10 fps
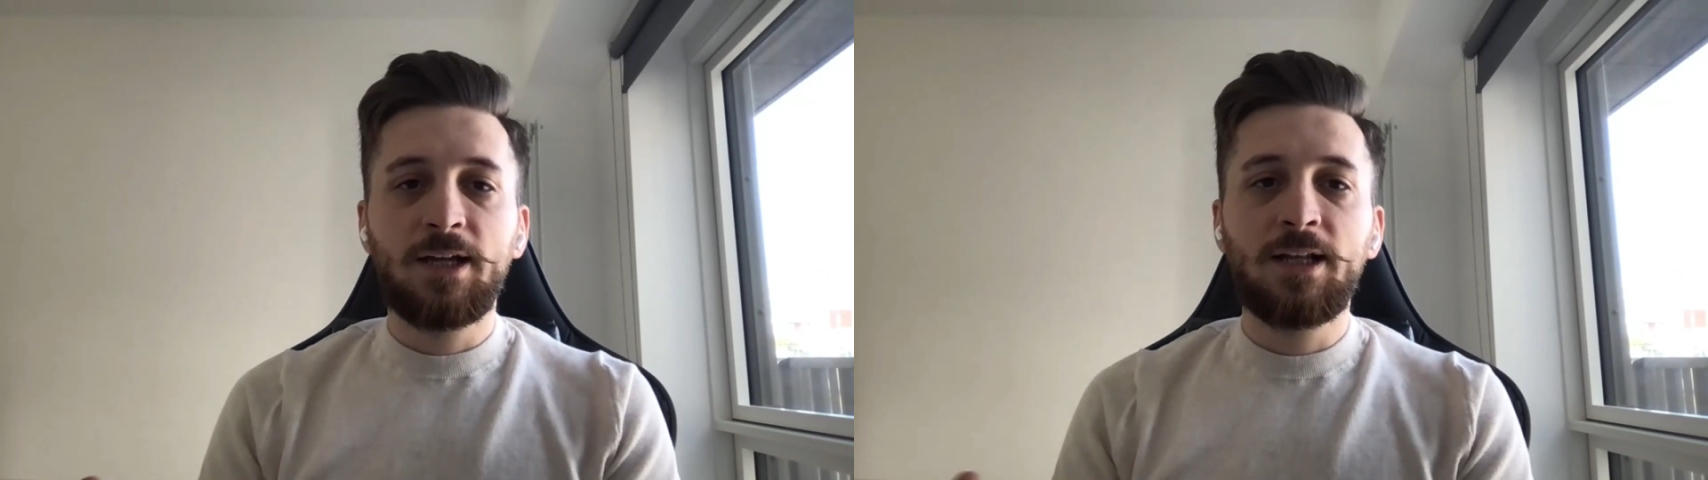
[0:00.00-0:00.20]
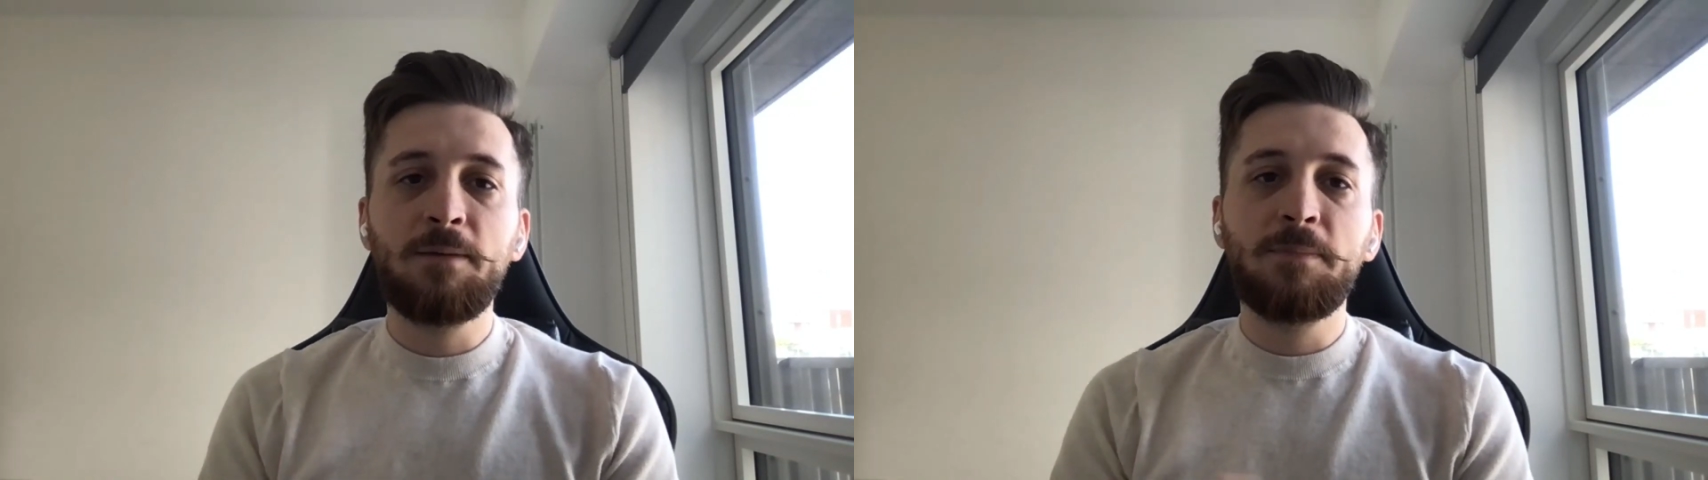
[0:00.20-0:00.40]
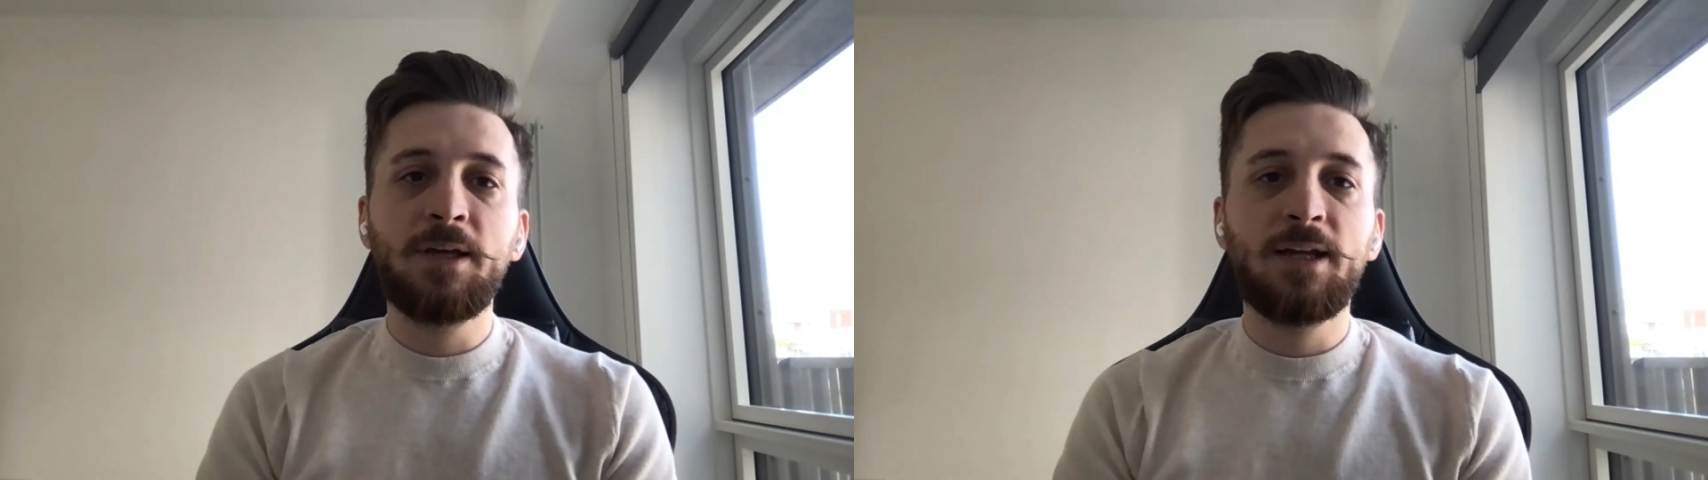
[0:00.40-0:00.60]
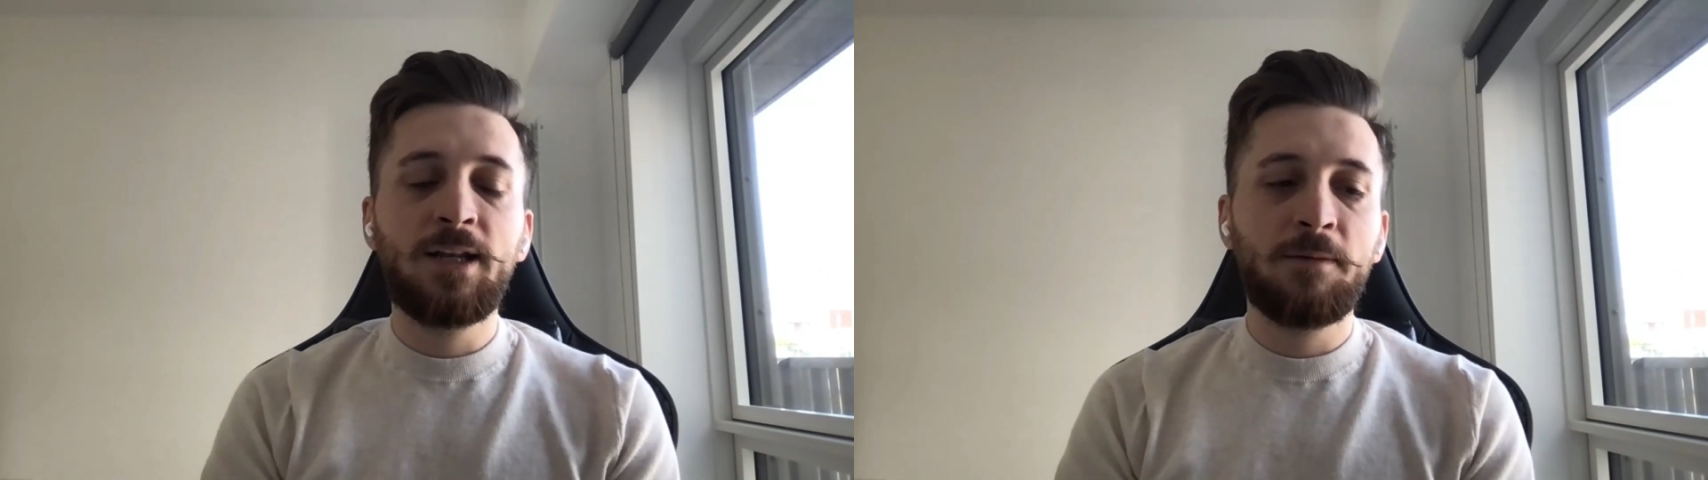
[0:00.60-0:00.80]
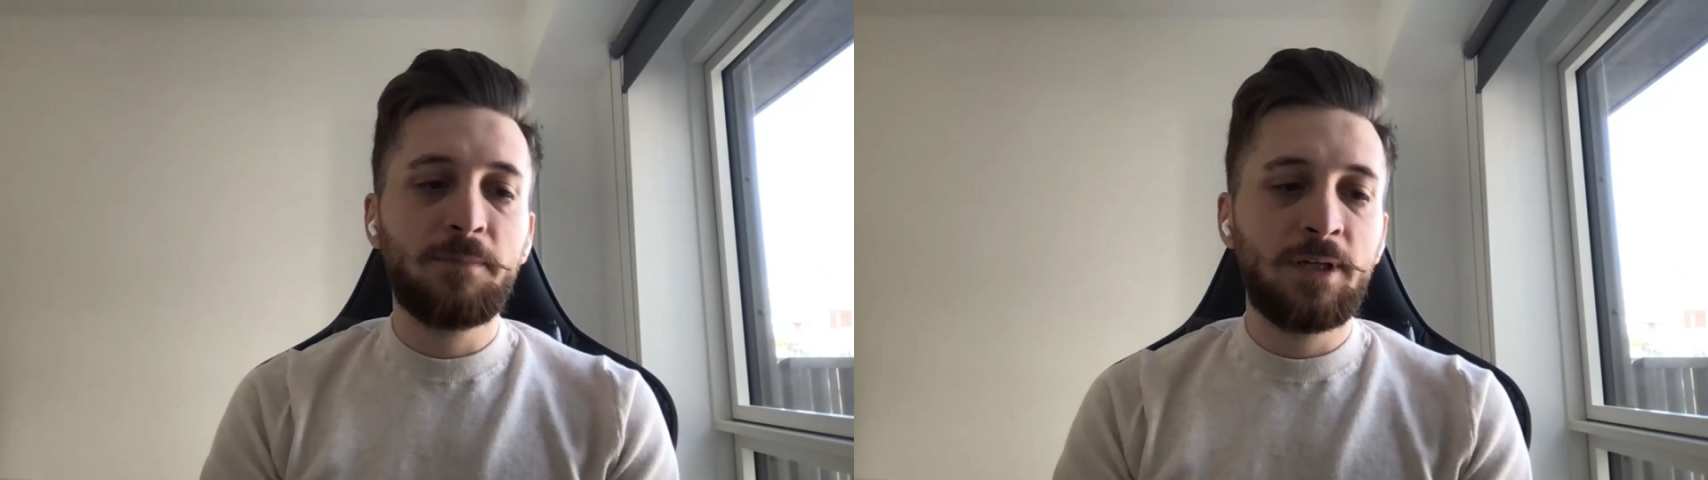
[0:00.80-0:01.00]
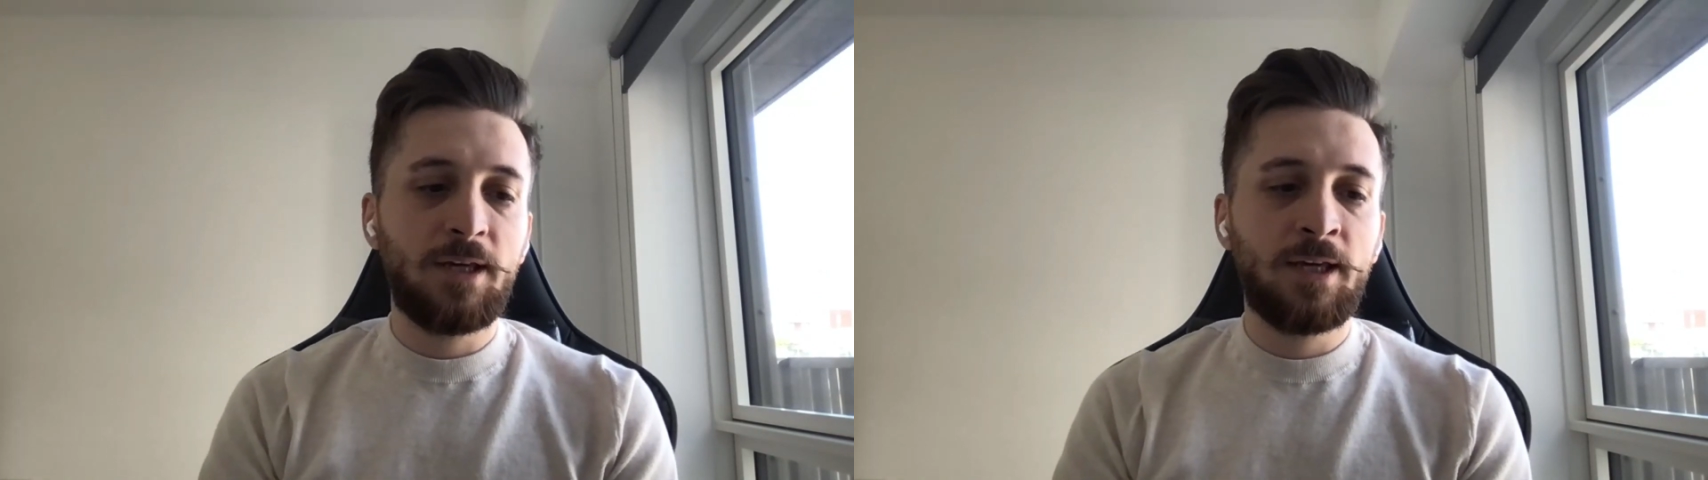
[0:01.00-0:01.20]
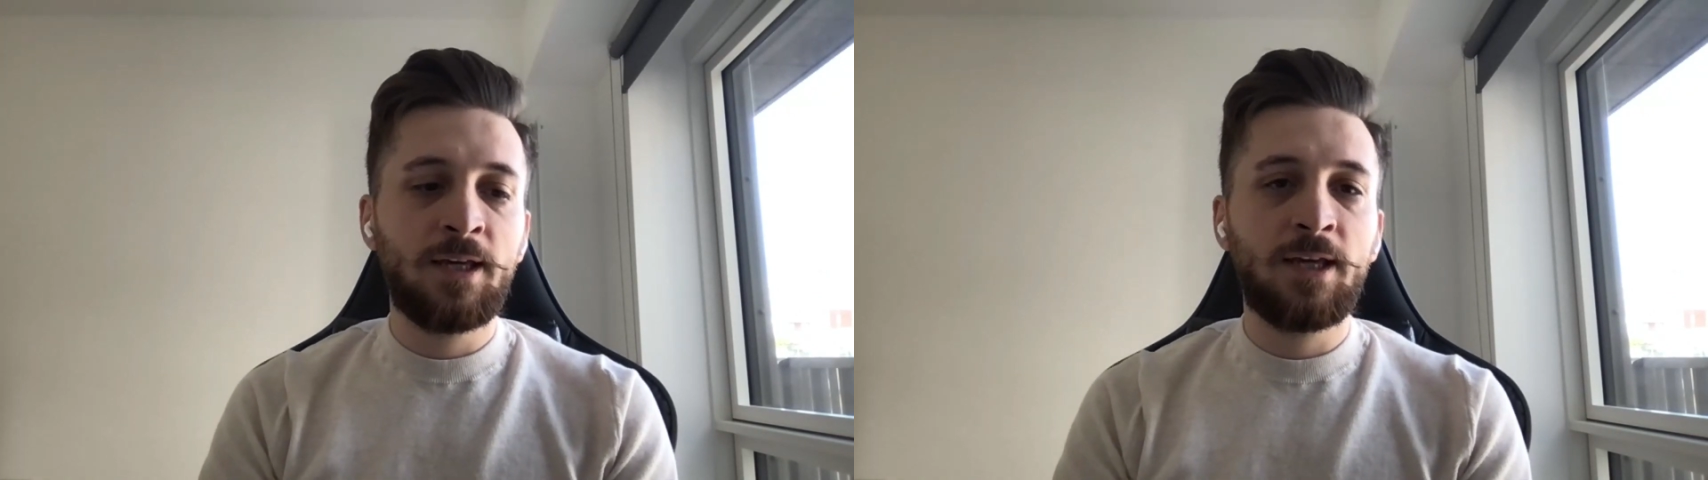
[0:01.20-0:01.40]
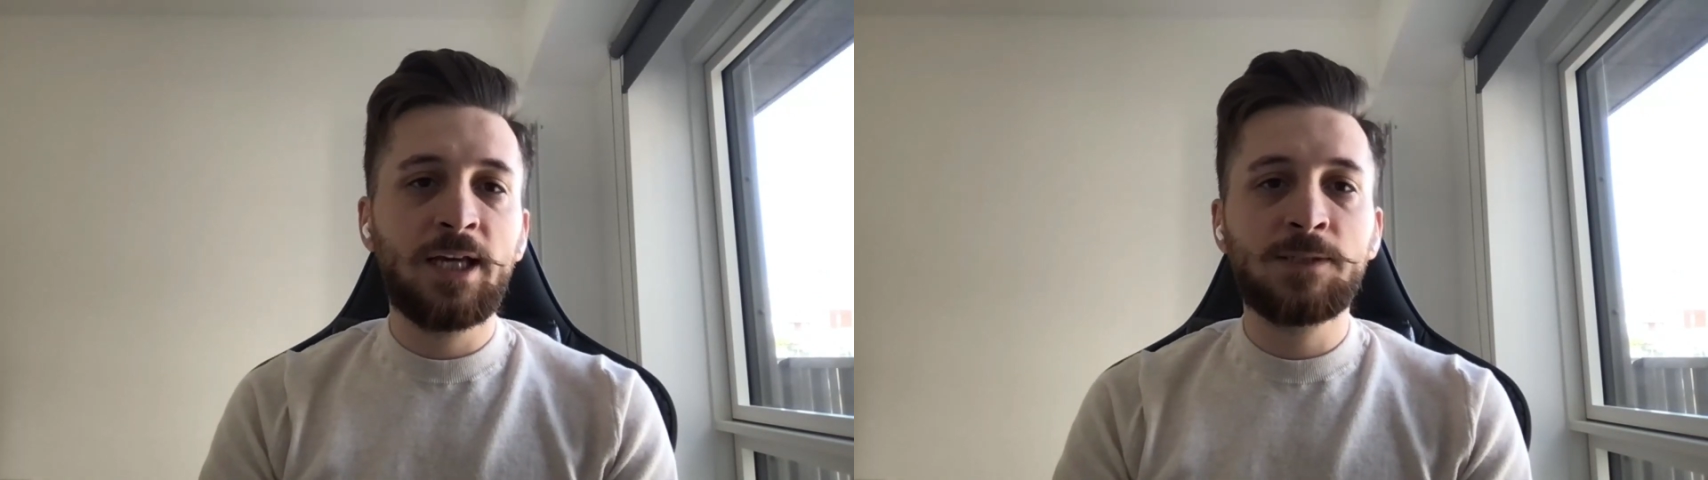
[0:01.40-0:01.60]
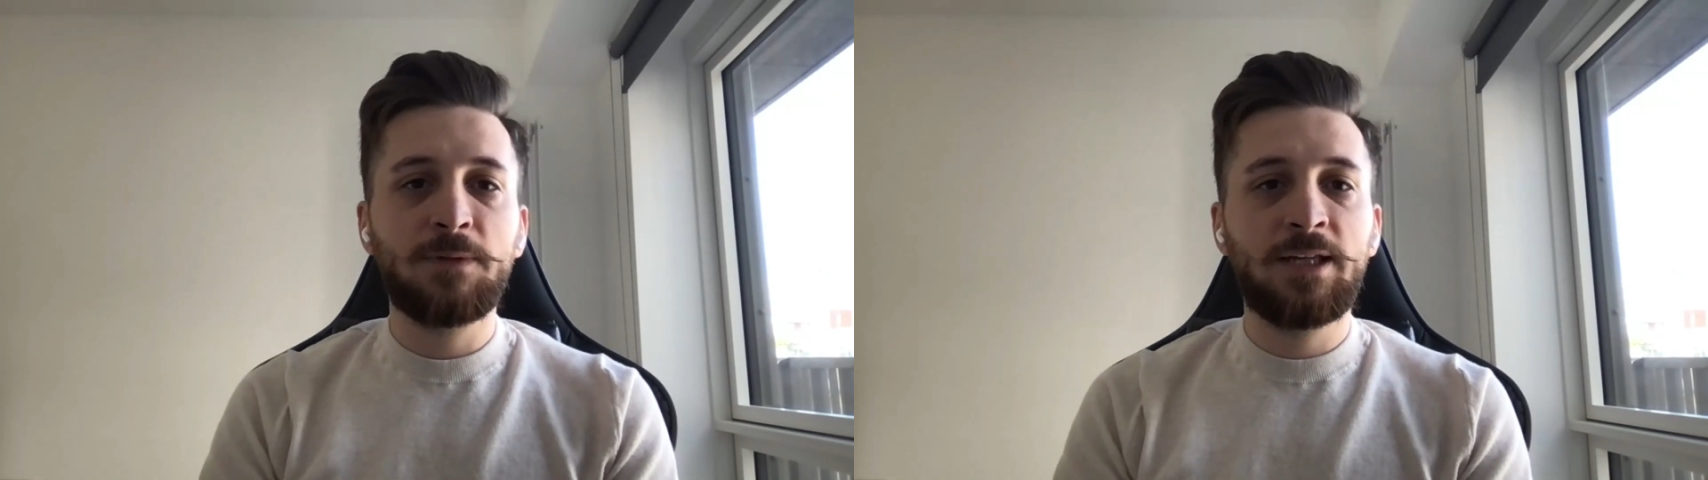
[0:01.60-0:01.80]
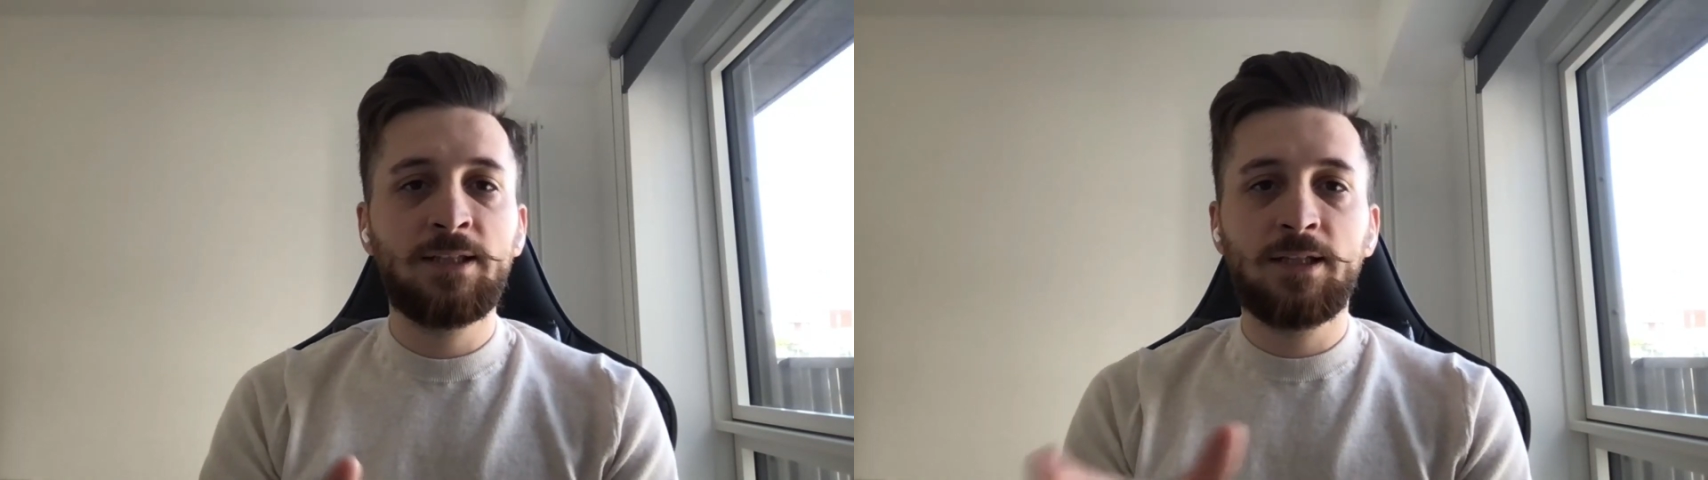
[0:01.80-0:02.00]
Let me
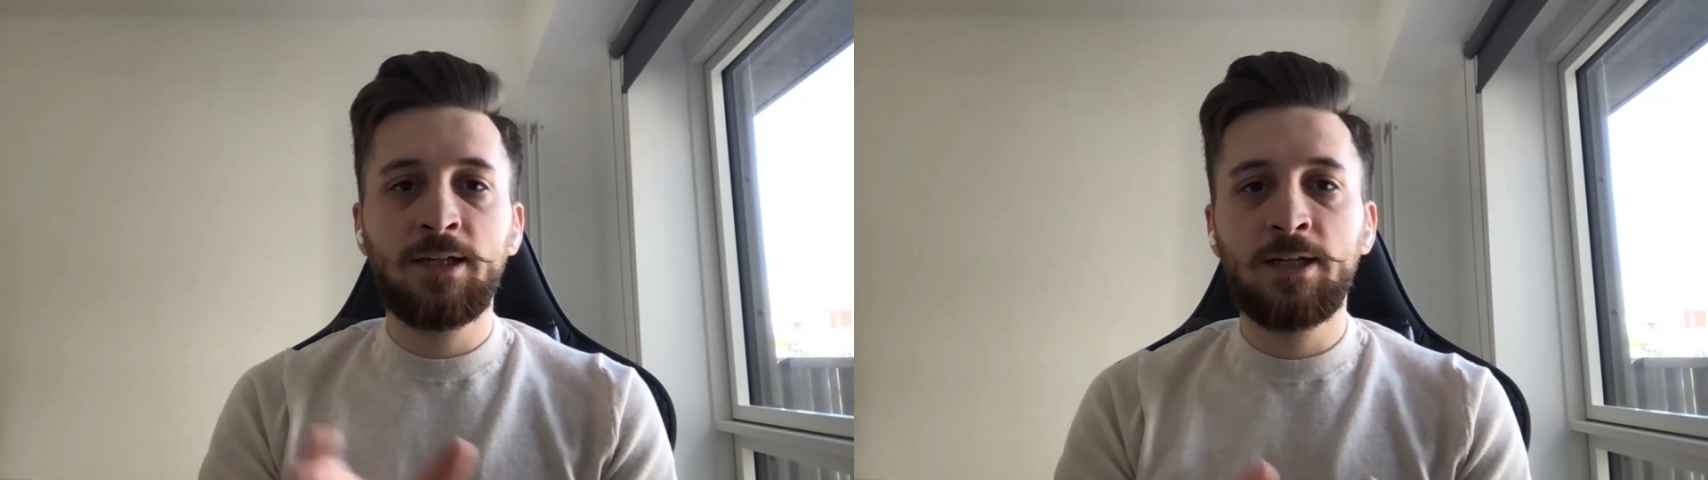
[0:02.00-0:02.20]
explain